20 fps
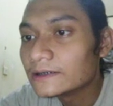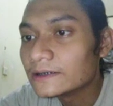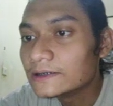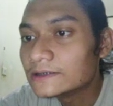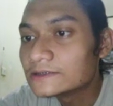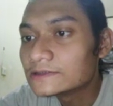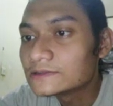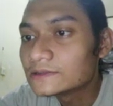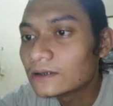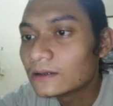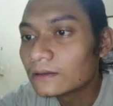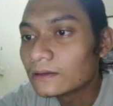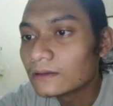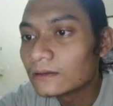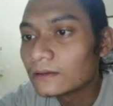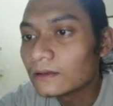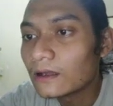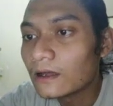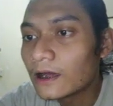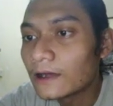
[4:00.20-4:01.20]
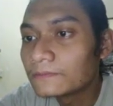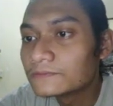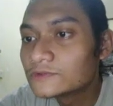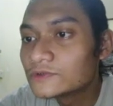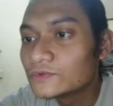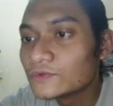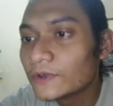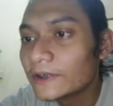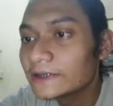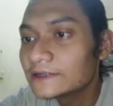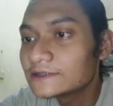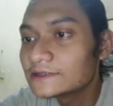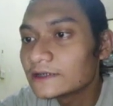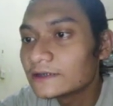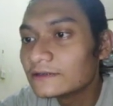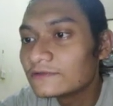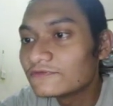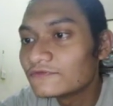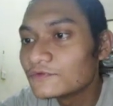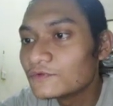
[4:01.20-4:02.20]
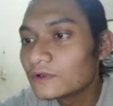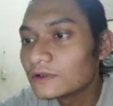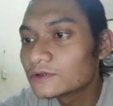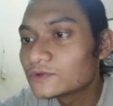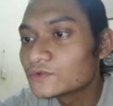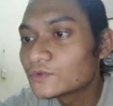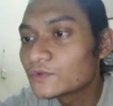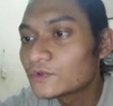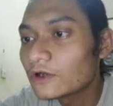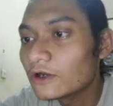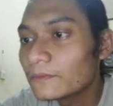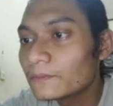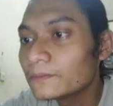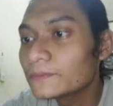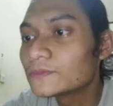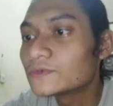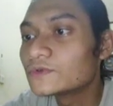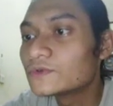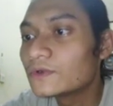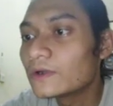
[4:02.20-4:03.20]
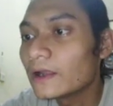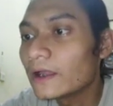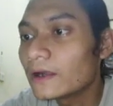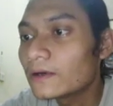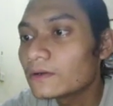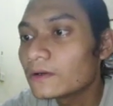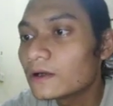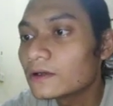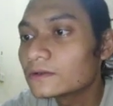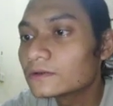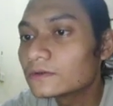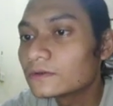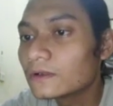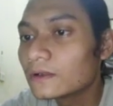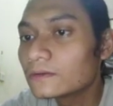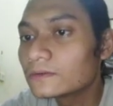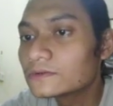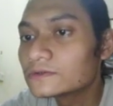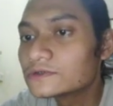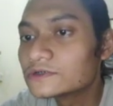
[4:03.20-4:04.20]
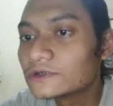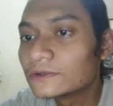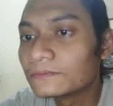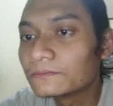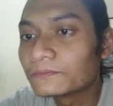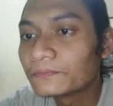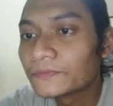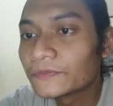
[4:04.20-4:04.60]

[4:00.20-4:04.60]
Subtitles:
it's up to each individual to come to their own conclusion.